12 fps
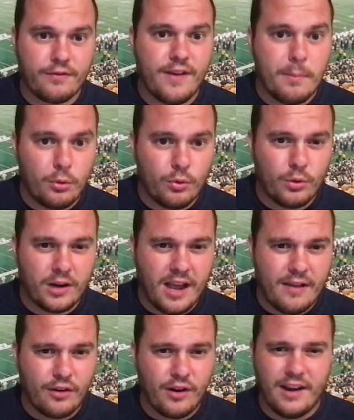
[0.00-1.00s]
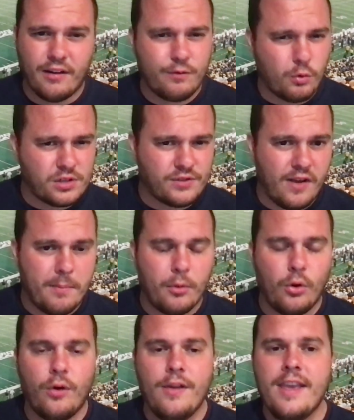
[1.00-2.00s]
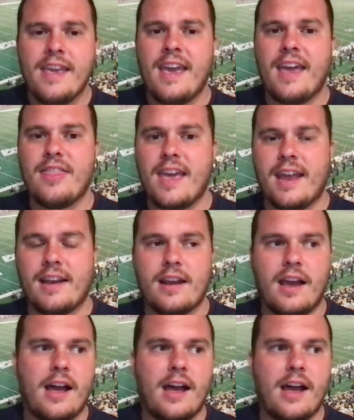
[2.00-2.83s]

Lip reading: fumble recovery or forced fumble, and then